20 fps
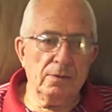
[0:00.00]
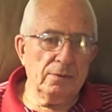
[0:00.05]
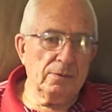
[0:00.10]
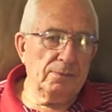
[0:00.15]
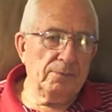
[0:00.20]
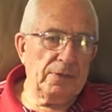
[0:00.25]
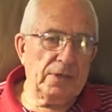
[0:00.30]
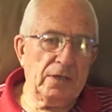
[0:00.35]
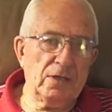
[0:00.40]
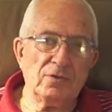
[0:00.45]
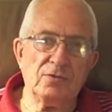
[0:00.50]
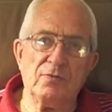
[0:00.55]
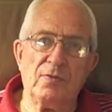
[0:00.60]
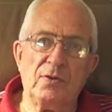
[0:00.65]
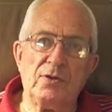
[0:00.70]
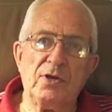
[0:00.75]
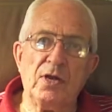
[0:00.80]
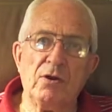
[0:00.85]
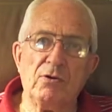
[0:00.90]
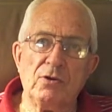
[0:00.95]
because of the
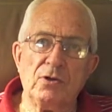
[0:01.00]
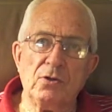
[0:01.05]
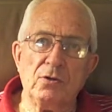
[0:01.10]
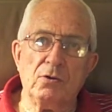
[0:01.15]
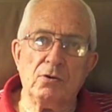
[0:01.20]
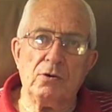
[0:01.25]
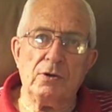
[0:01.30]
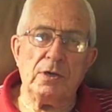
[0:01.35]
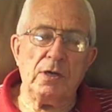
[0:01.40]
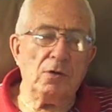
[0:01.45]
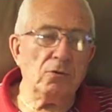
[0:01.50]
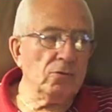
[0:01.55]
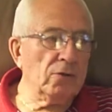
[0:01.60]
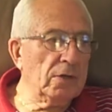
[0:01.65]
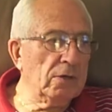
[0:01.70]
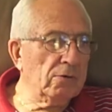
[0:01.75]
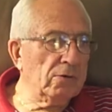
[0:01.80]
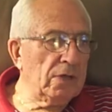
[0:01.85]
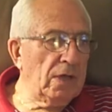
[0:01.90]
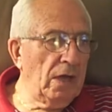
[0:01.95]
territory out
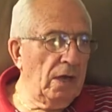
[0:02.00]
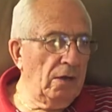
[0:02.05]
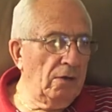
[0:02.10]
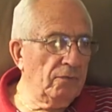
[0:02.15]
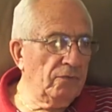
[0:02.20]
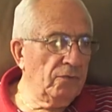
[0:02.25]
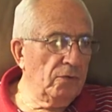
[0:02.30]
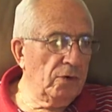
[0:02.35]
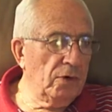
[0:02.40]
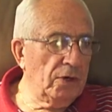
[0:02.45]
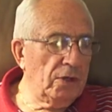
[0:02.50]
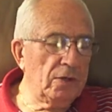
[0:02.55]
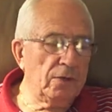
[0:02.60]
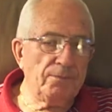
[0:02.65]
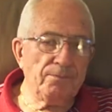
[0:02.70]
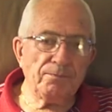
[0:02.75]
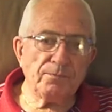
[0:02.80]
there in California,